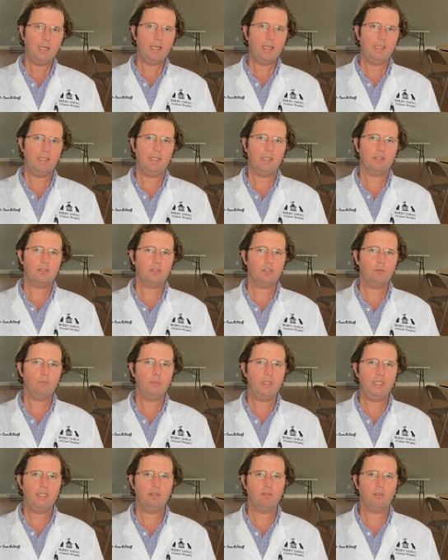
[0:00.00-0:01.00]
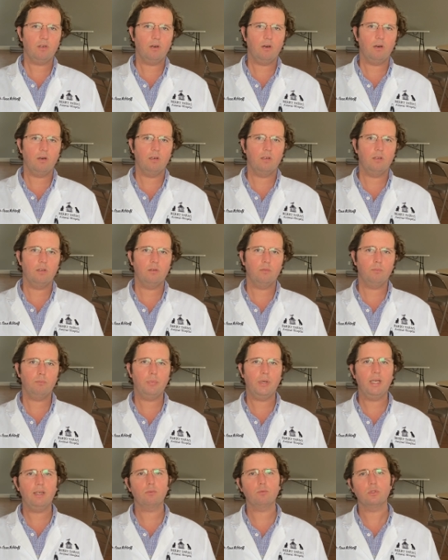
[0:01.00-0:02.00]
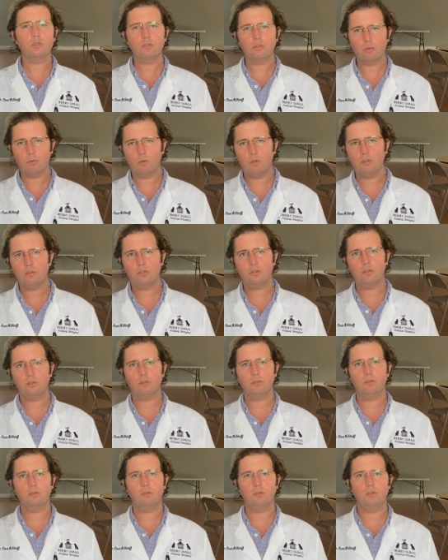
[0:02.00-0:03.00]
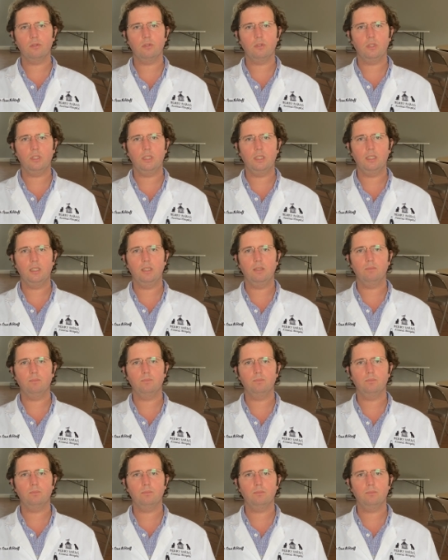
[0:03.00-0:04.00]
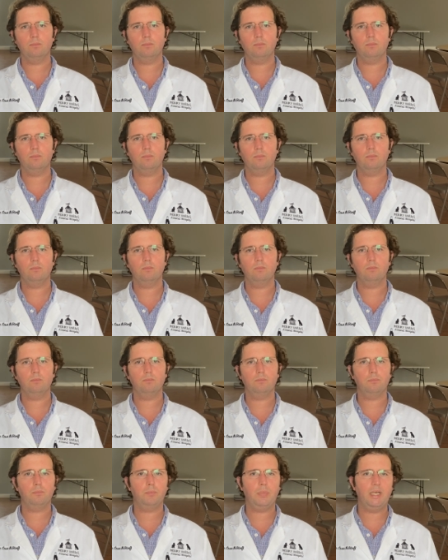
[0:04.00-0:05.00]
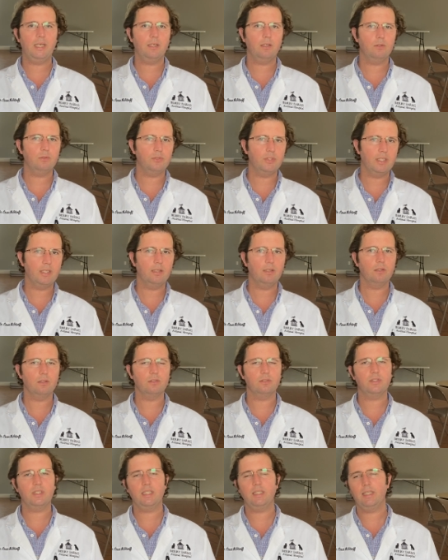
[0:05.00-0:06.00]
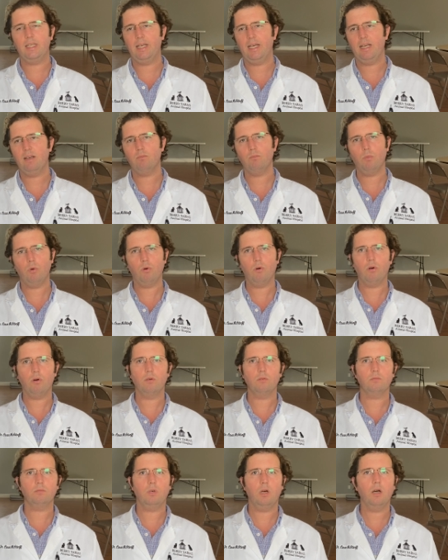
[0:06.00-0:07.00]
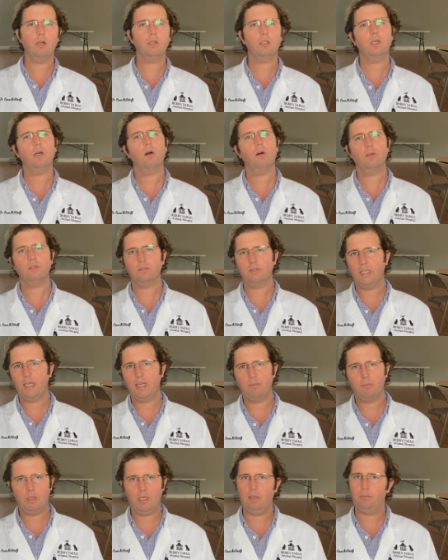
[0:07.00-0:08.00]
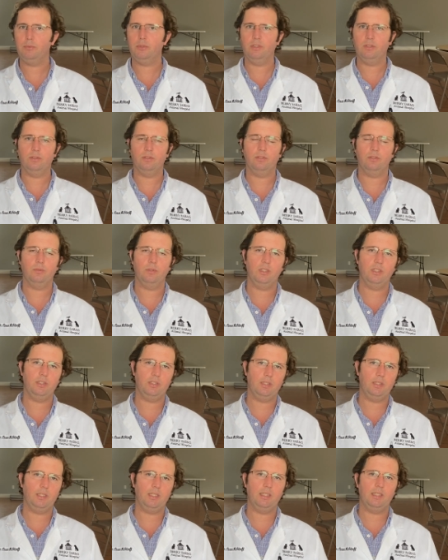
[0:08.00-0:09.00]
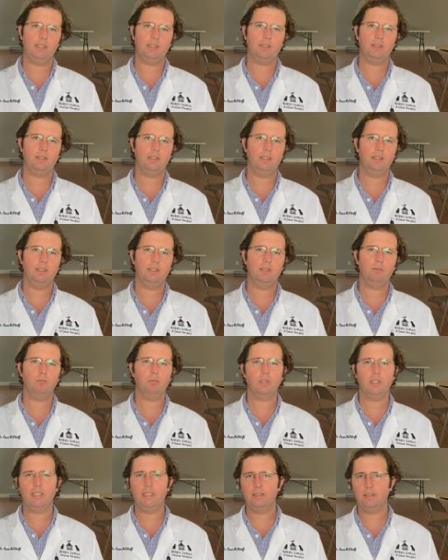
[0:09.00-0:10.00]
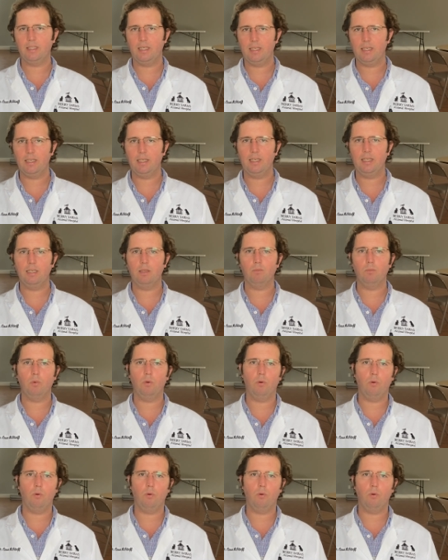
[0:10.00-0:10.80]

Yeah, so many of our pet resorts or pet hotels, they have more a la carte type options where you can get extended playtime